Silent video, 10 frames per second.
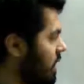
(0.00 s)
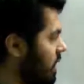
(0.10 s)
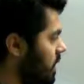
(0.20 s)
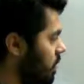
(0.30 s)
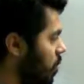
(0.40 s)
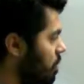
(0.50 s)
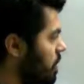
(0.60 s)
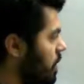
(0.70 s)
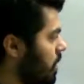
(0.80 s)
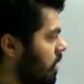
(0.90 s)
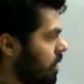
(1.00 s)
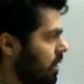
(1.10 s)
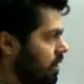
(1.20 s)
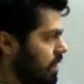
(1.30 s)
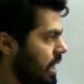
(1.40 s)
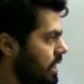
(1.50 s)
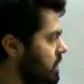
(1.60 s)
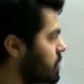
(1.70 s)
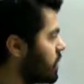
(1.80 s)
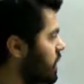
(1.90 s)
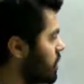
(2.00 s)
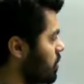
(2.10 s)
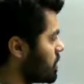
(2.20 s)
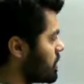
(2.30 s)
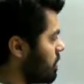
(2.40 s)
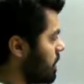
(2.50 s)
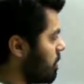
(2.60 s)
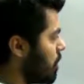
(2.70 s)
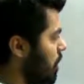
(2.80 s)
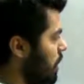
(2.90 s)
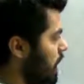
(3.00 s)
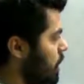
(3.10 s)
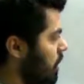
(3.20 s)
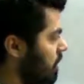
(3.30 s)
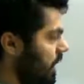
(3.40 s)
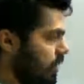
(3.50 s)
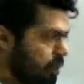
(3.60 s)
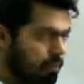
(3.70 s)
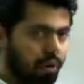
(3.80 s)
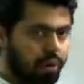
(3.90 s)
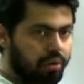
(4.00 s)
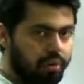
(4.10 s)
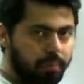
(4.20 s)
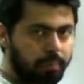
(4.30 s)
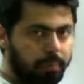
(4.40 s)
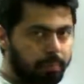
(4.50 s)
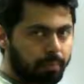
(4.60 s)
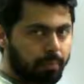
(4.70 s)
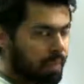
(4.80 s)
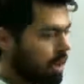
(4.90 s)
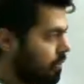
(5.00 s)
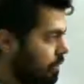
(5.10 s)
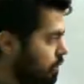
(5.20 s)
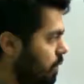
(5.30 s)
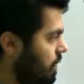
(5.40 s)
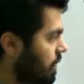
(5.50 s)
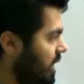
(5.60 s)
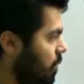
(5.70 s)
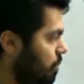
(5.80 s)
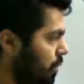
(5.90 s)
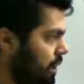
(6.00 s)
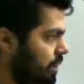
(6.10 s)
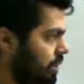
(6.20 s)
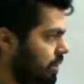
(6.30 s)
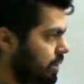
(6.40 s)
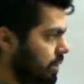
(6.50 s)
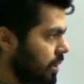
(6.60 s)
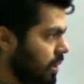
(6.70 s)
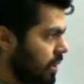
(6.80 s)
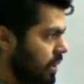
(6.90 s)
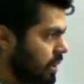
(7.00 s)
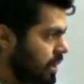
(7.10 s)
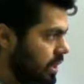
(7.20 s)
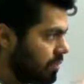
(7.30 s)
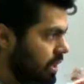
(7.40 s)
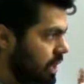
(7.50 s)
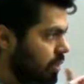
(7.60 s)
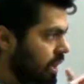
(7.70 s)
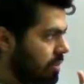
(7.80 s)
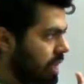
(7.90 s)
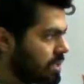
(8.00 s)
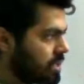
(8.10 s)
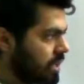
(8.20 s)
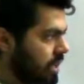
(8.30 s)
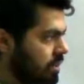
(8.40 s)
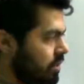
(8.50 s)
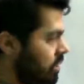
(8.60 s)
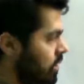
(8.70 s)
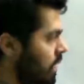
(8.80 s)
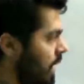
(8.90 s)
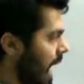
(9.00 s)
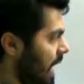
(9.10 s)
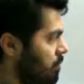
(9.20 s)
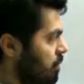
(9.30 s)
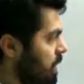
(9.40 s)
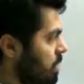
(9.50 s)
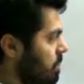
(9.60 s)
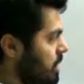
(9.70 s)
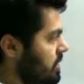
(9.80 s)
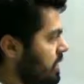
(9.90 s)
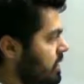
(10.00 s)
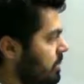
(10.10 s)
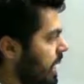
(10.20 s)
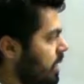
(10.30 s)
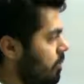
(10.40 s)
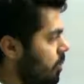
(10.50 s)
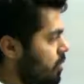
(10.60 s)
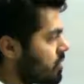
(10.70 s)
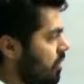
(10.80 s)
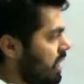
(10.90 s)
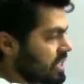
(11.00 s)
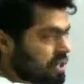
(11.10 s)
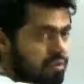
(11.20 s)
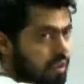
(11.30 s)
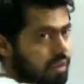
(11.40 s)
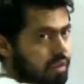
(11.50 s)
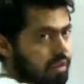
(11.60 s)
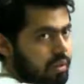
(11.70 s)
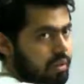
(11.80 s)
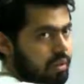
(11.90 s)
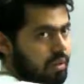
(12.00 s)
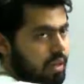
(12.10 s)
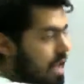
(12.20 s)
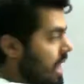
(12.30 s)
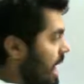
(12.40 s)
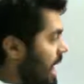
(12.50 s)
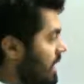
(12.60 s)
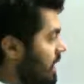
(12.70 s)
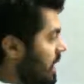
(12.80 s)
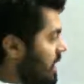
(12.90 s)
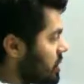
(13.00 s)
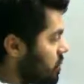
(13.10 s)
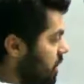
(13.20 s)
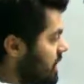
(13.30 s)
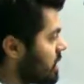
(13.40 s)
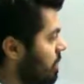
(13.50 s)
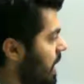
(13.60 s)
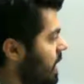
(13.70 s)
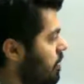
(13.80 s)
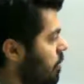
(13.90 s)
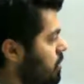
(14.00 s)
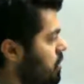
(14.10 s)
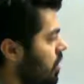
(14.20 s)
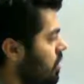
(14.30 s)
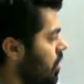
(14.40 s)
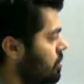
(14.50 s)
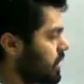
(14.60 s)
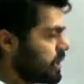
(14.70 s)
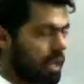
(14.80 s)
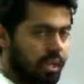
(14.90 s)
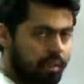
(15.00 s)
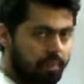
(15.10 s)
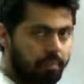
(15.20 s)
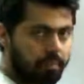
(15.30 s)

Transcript: tied a rope or a light string into a body and you are trying to pull it. When you will try to pull it, then definitely you can imagine that actually the person is applying force on a string, and then a string is applying a force on the object A,